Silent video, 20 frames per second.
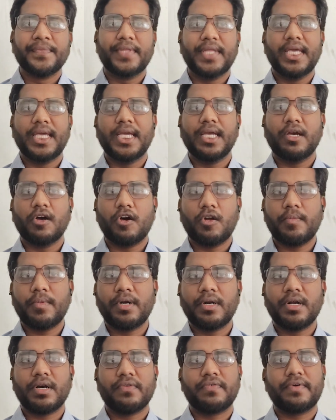The
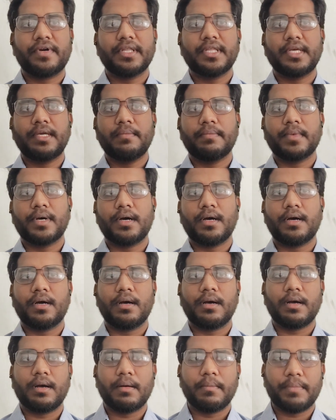government offered the
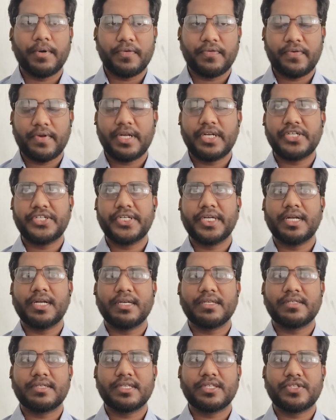preferential
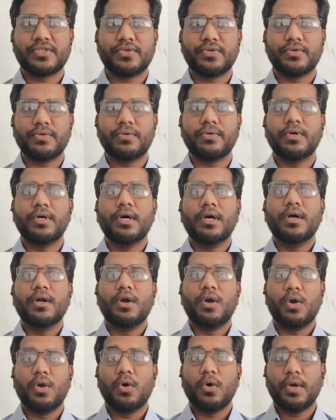access to
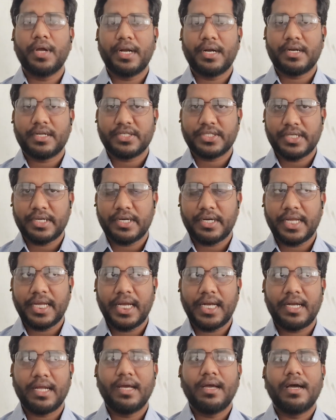low interest
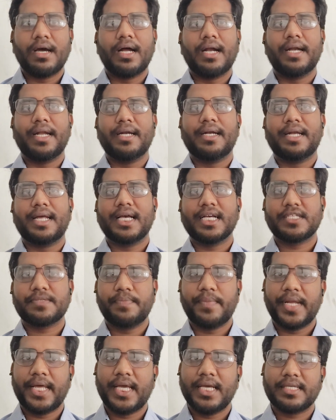credit and
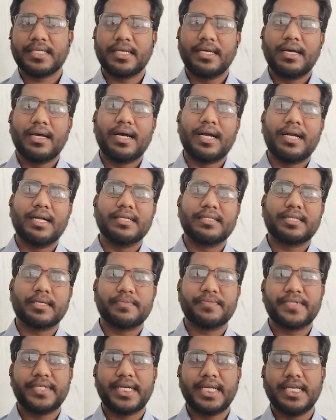tax breaks and
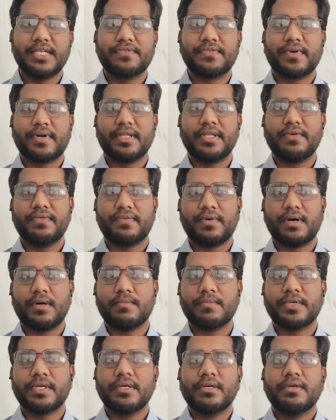subsidies for the
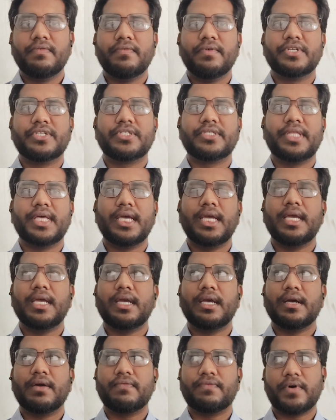firm which
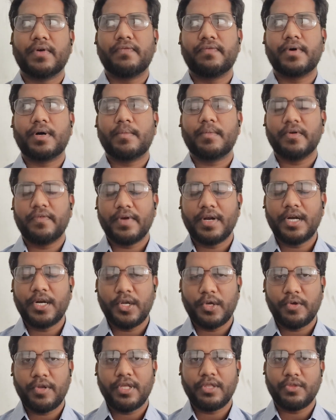they performed
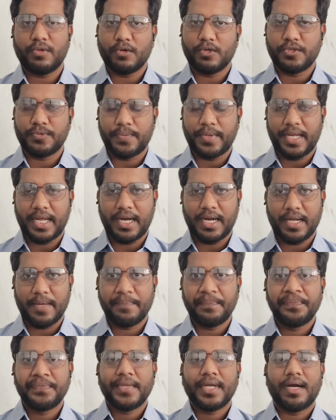well during those periods.
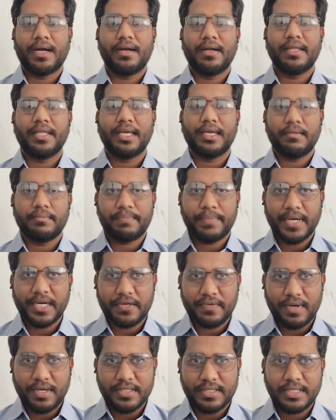And the
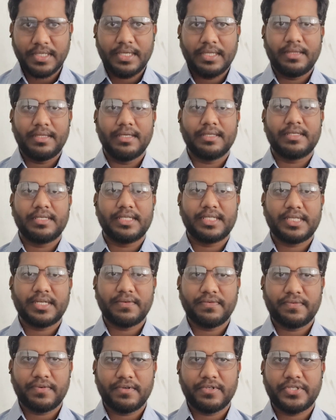impact was the
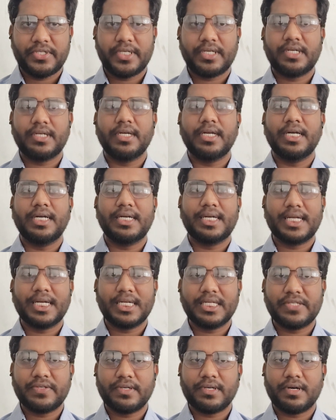system fostered
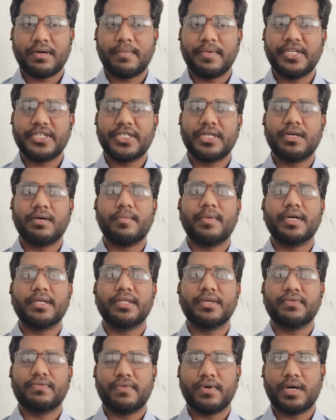intense competition
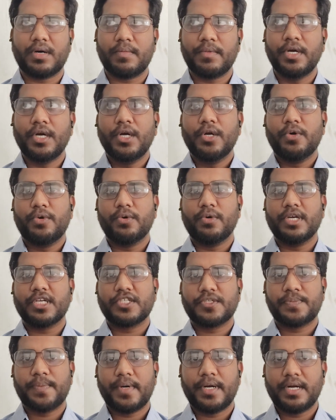among the firm to
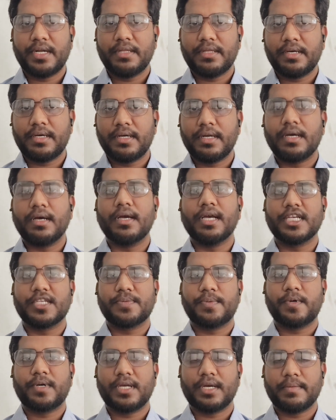expand their
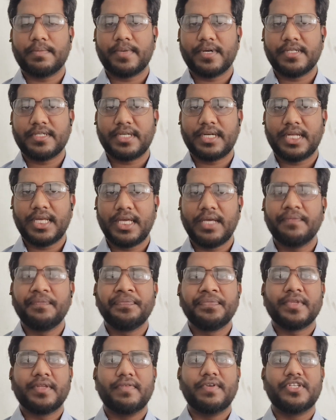export capacity,
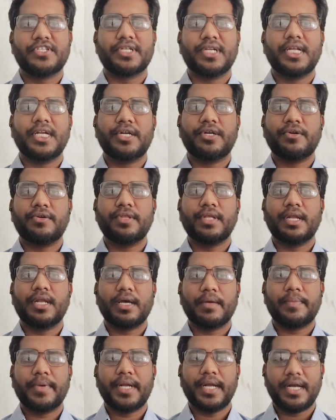which led to the
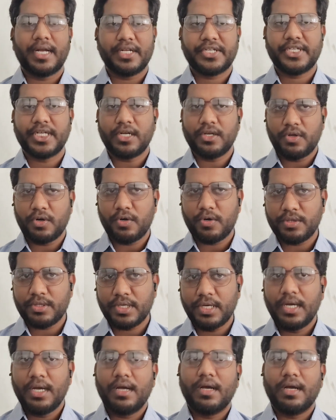rapid industrial growth.